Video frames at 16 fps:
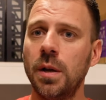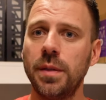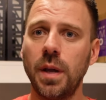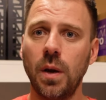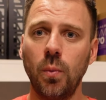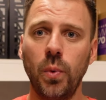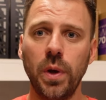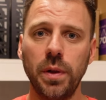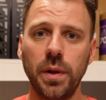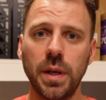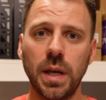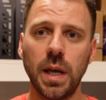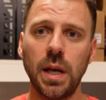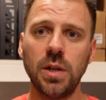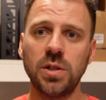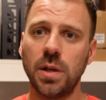that will
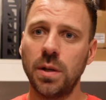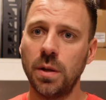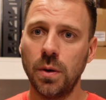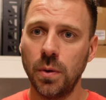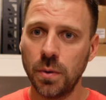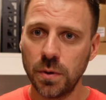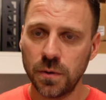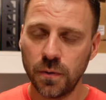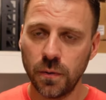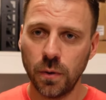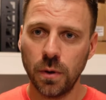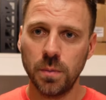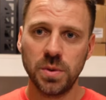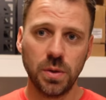engage on the owners forum.